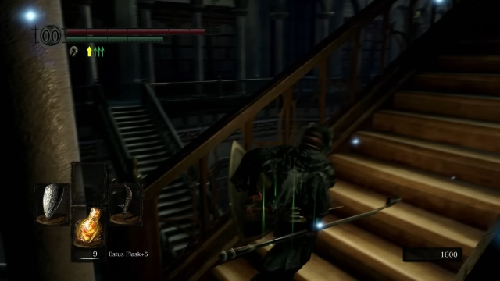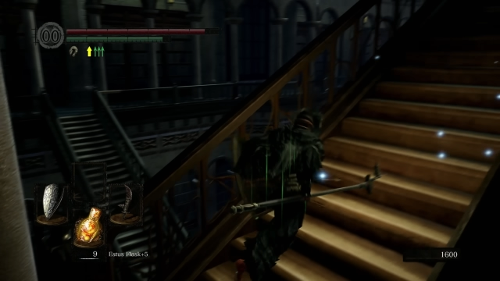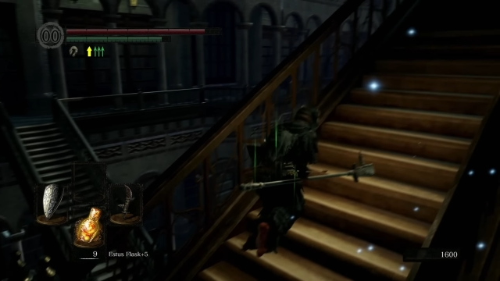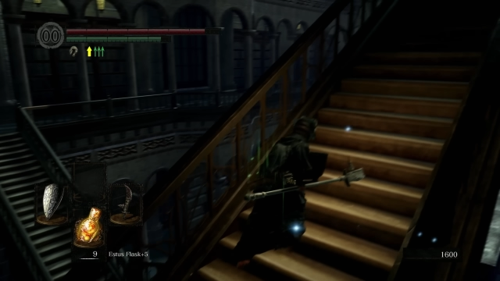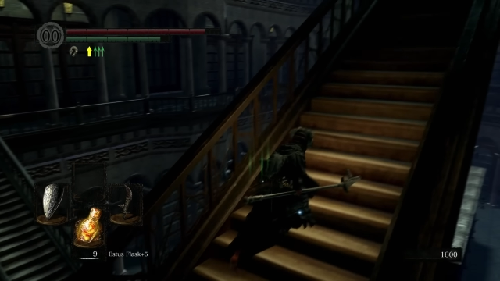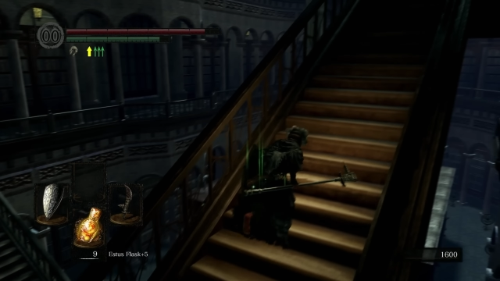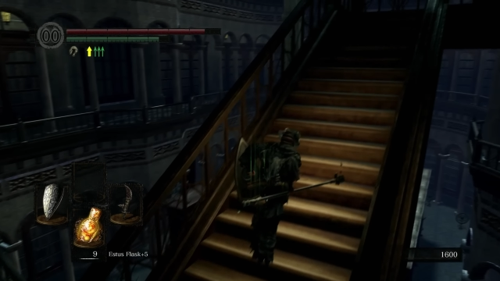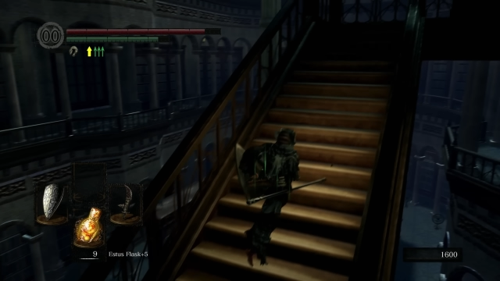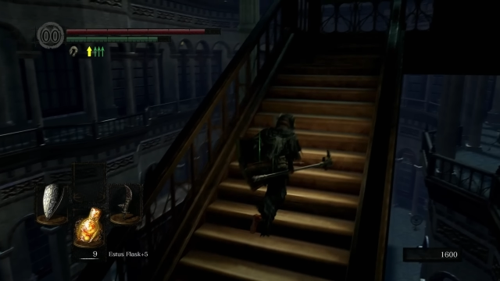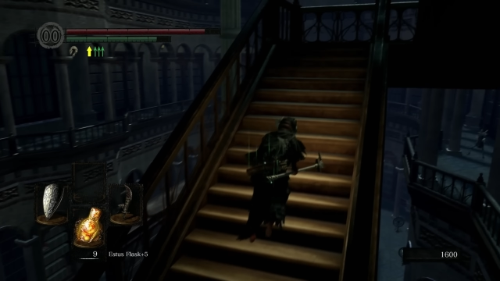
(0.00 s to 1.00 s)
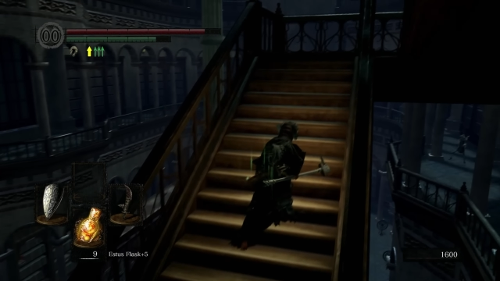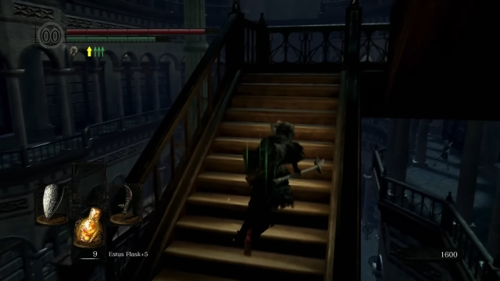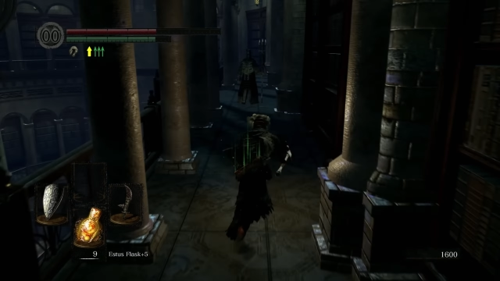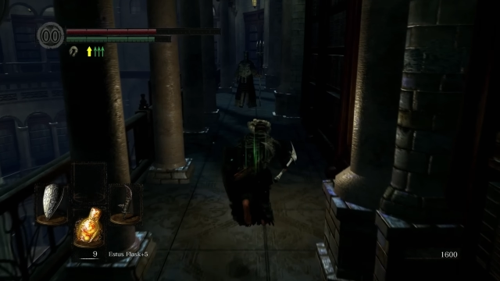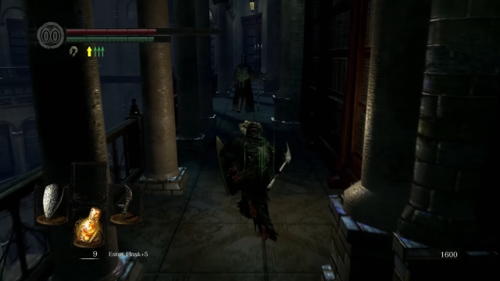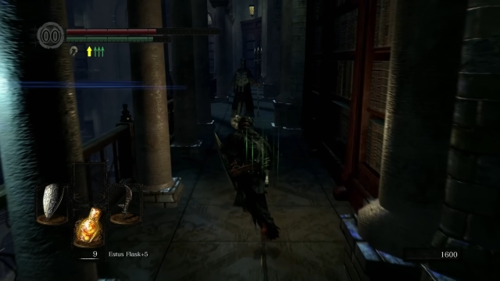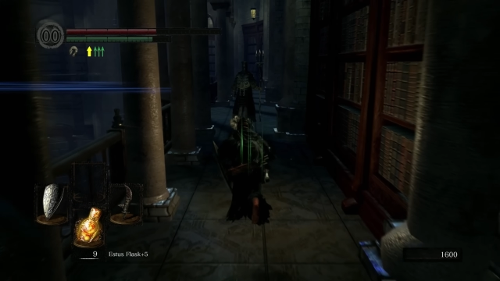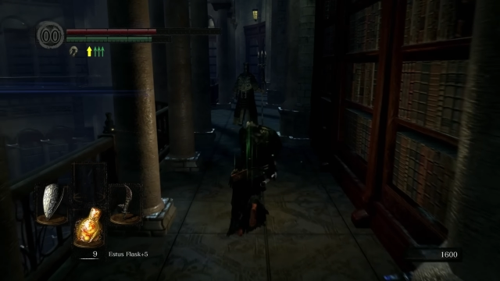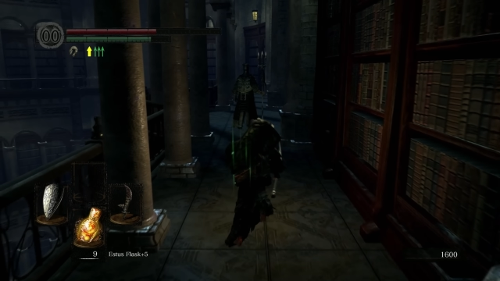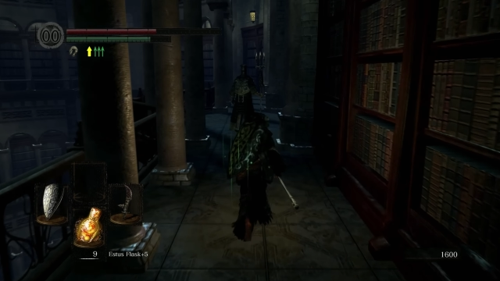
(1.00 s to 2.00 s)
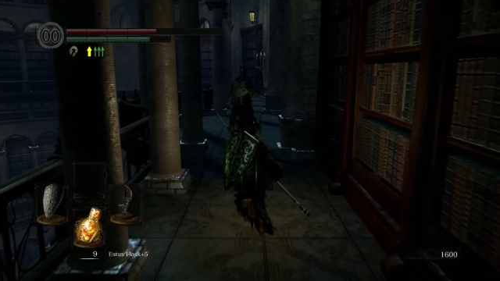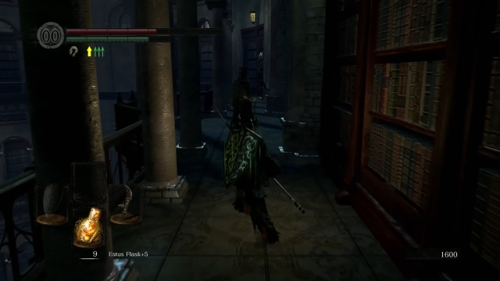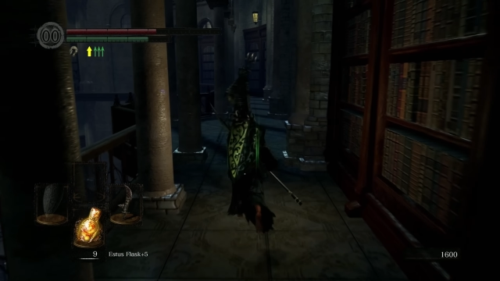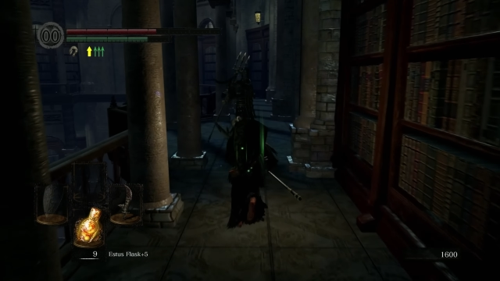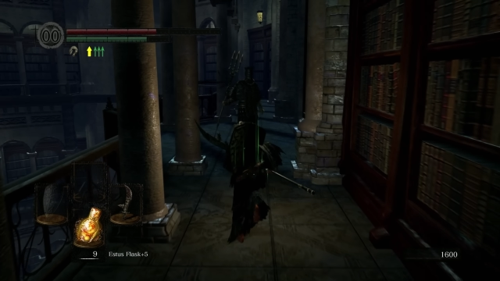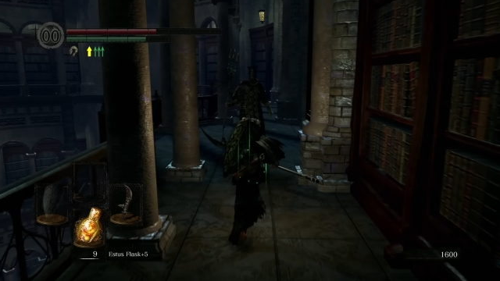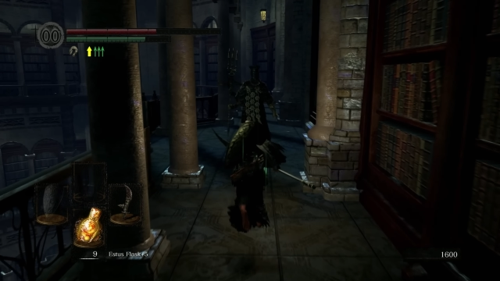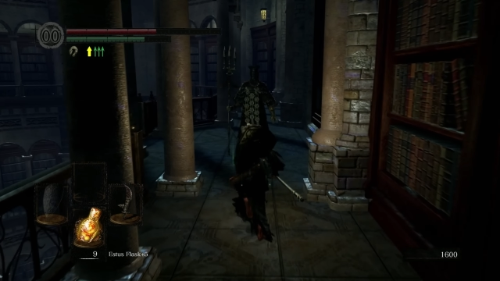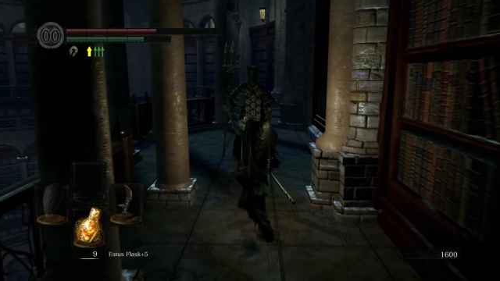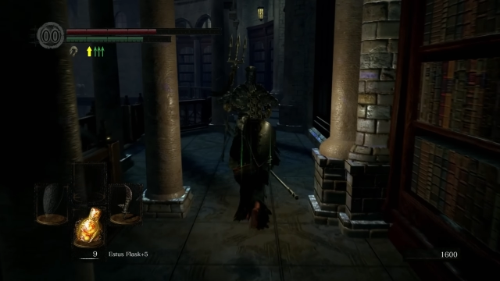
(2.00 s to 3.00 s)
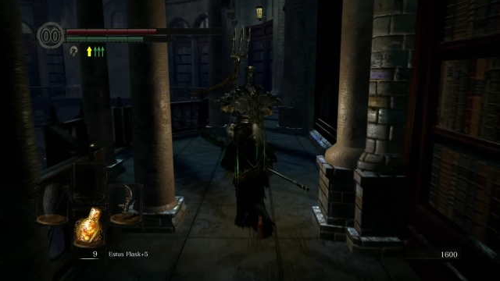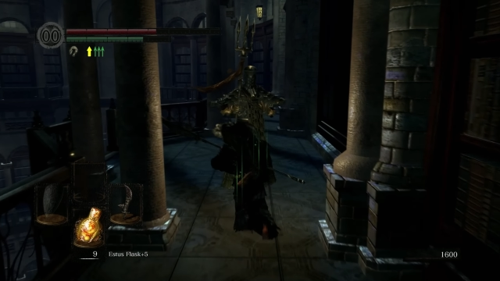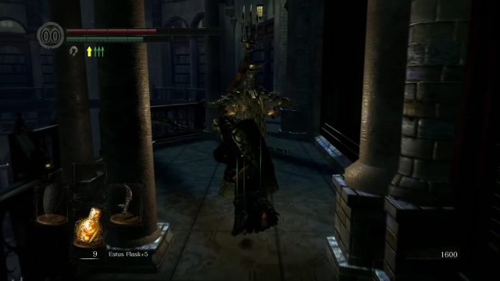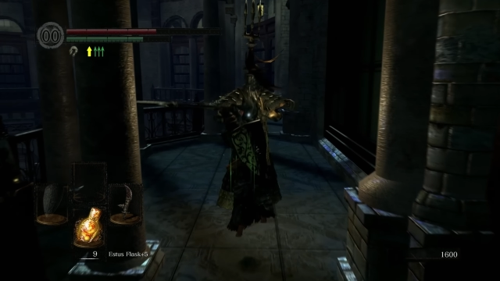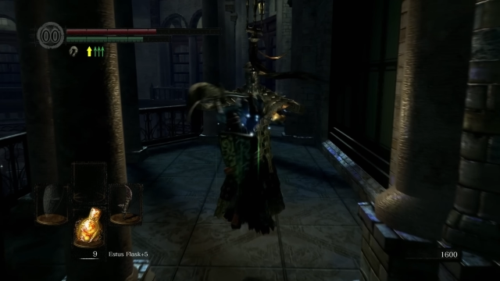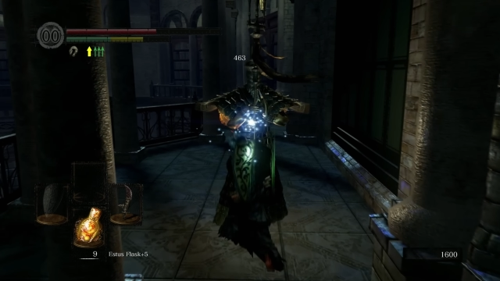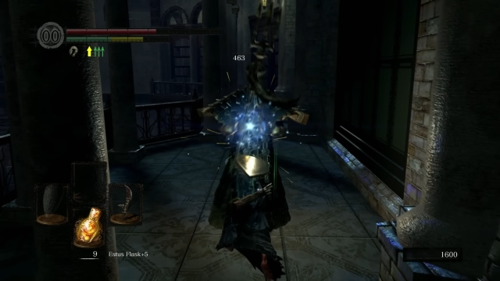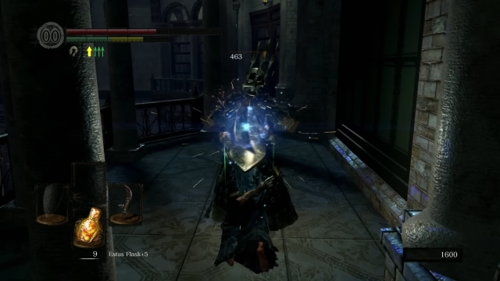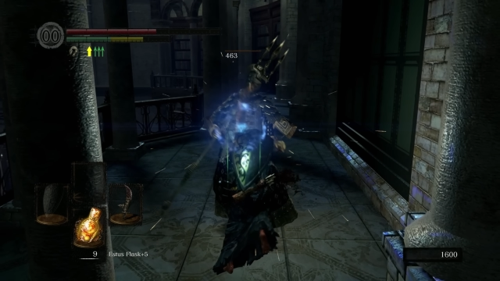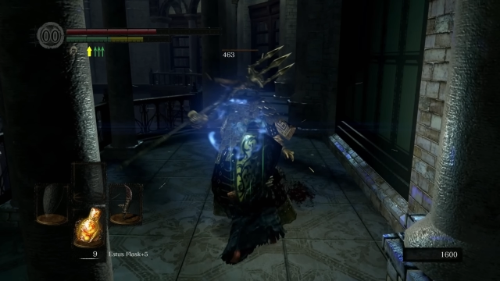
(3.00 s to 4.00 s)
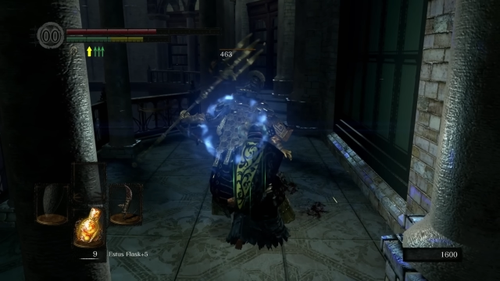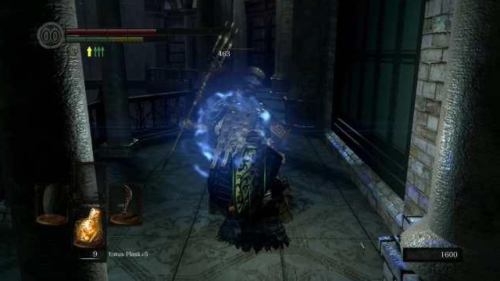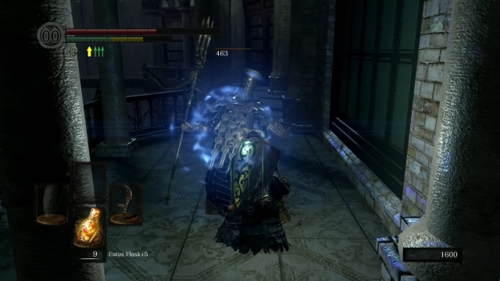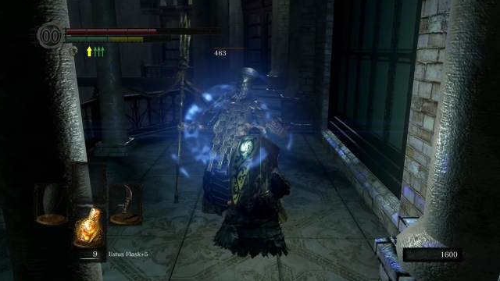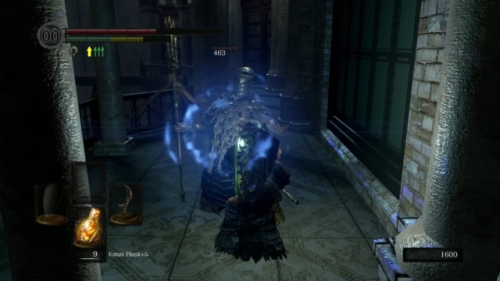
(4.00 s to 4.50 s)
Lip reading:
(no speaker visible)